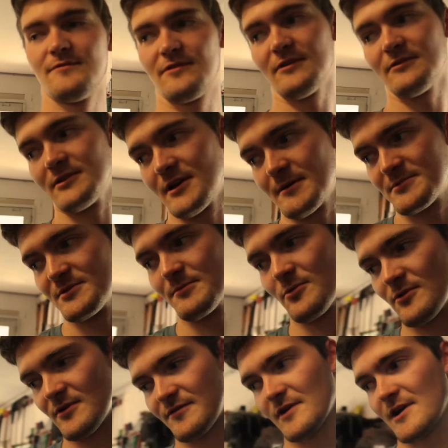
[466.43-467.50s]
fill it up some
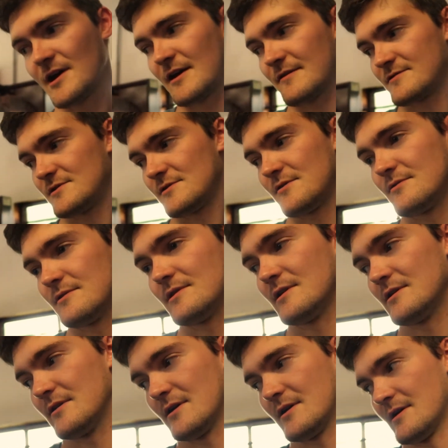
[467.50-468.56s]
more if I have to, and
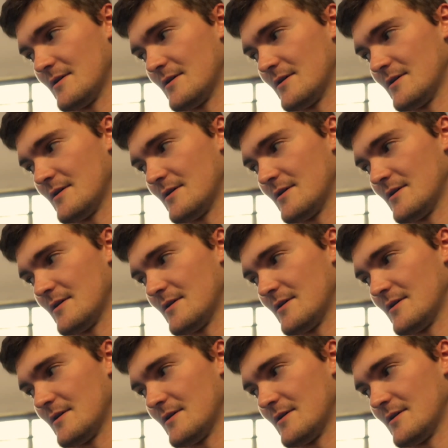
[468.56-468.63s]
then